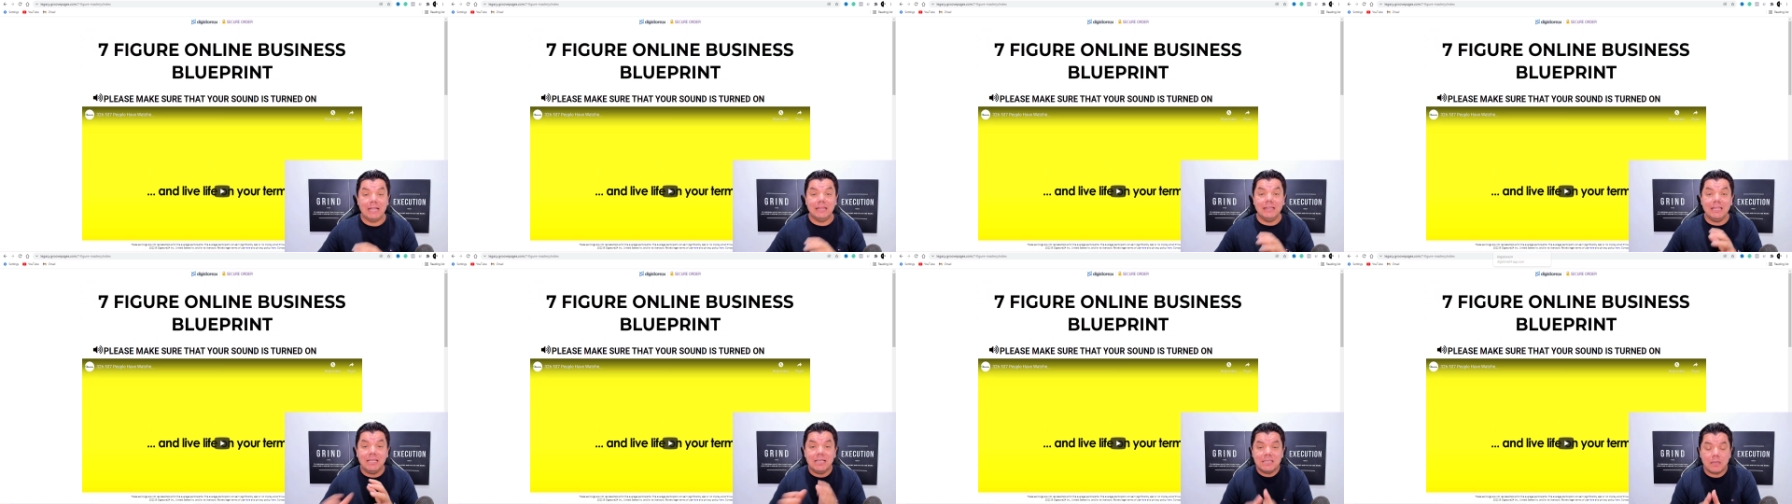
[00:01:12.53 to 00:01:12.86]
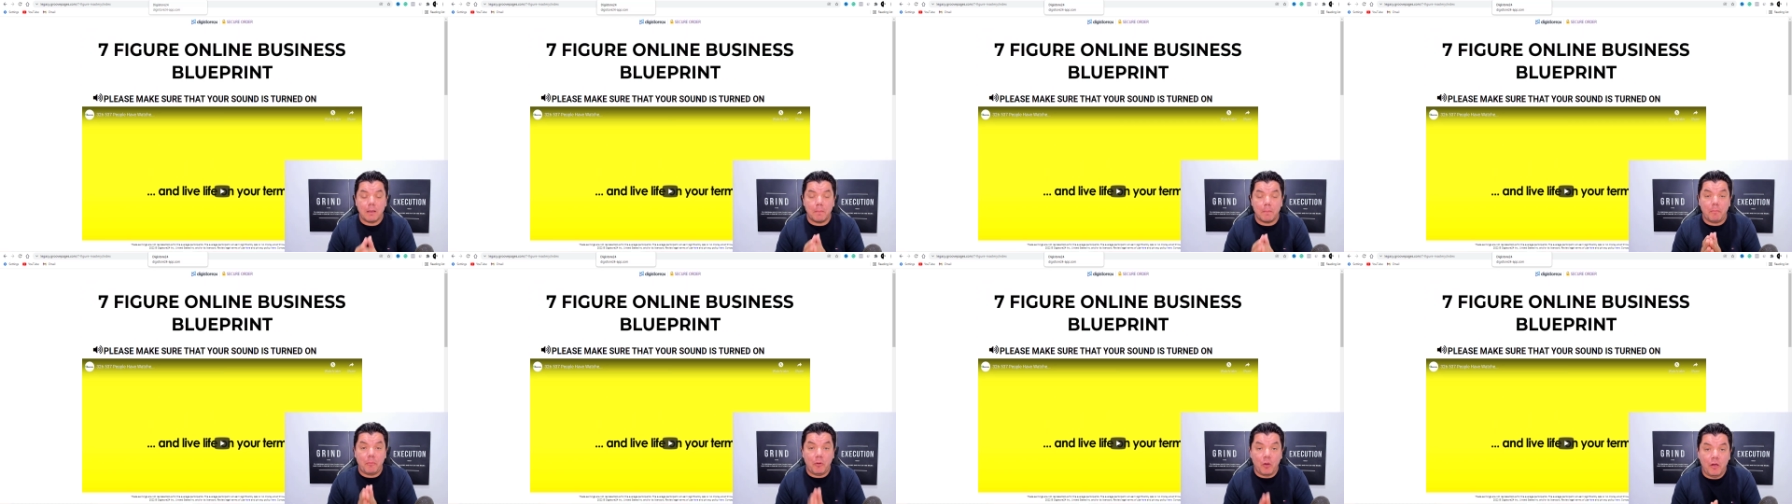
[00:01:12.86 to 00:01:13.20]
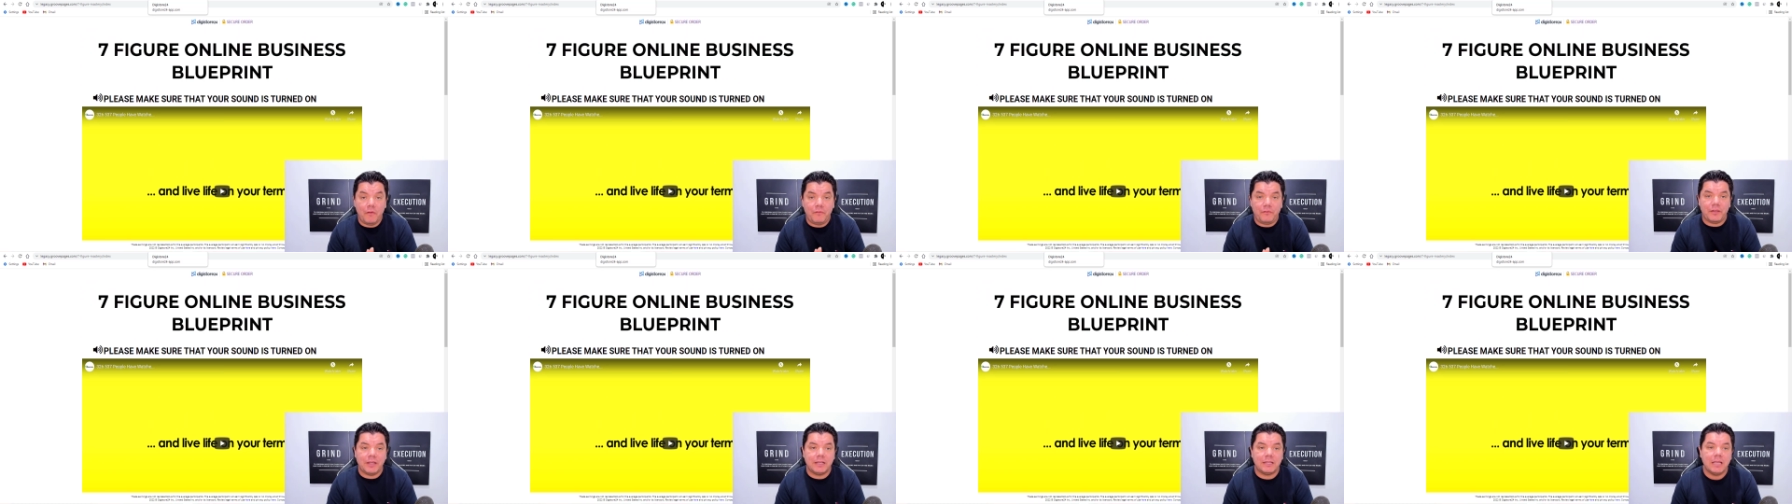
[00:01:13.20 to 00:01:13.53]
And these are
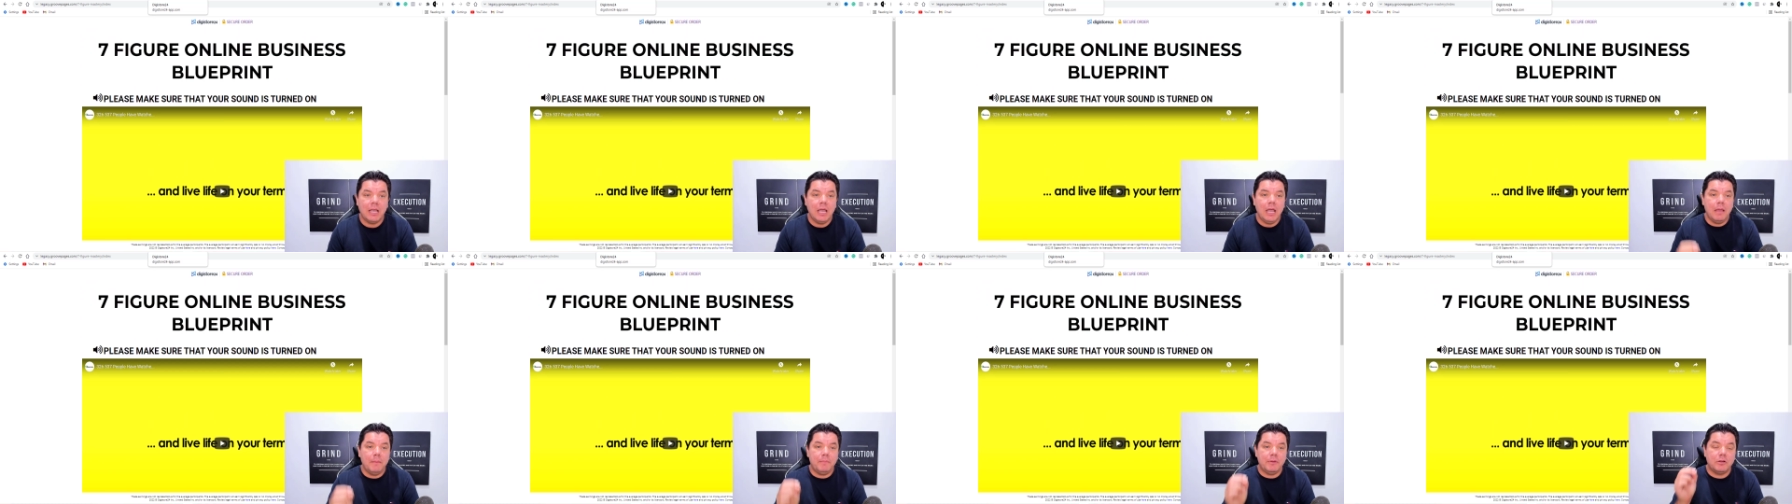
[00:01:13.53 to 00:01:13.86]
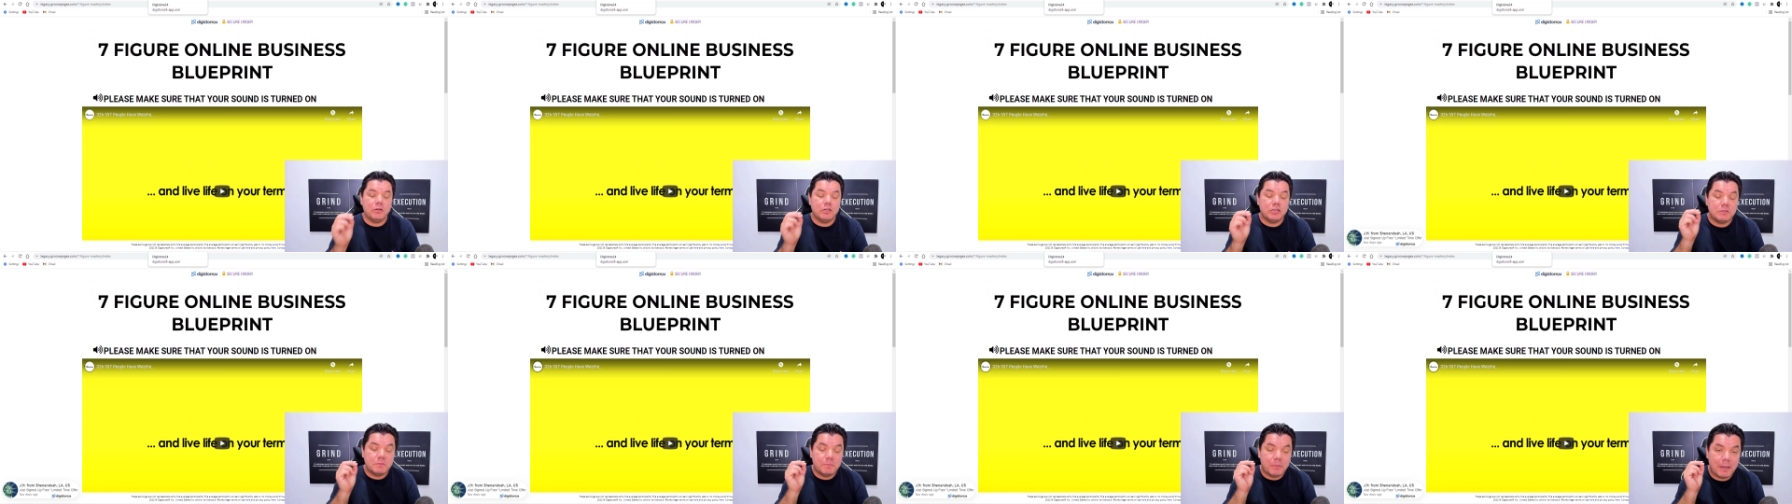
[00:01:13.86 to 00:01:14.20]
perfect because